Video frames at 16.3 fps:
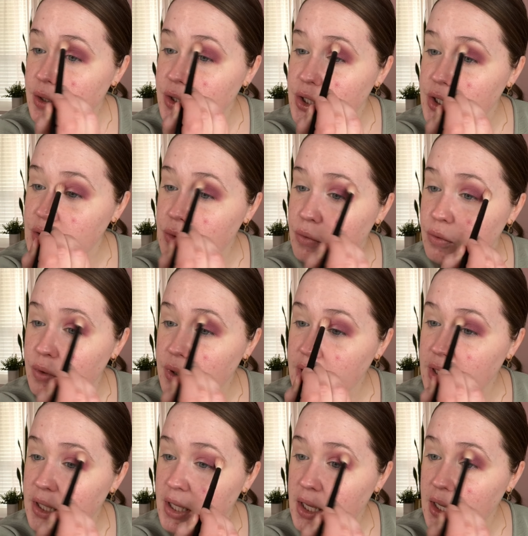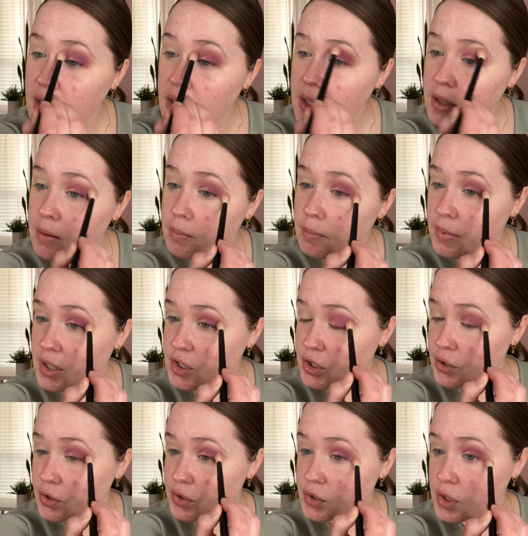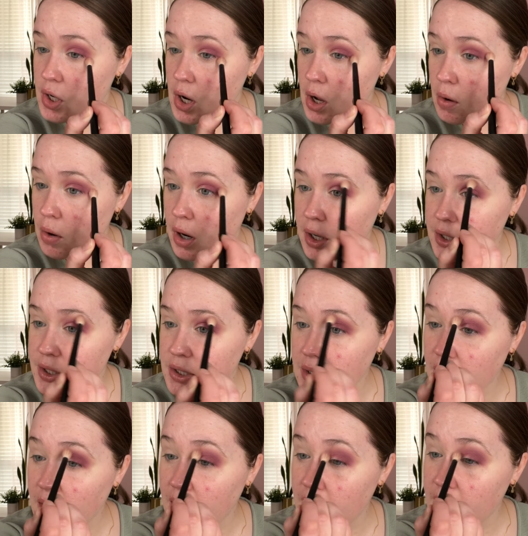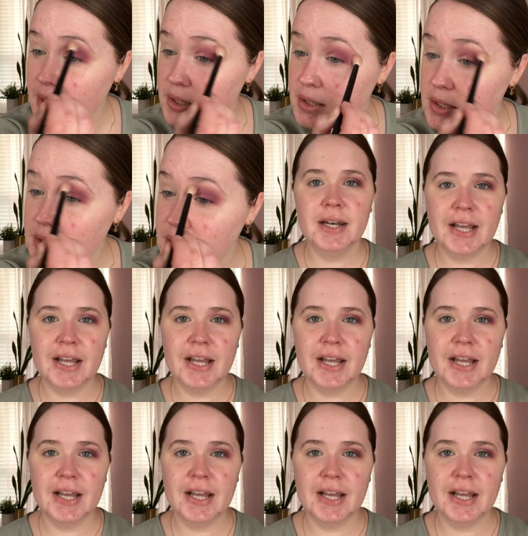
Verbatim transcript: Just really make sure there's no harsh lines.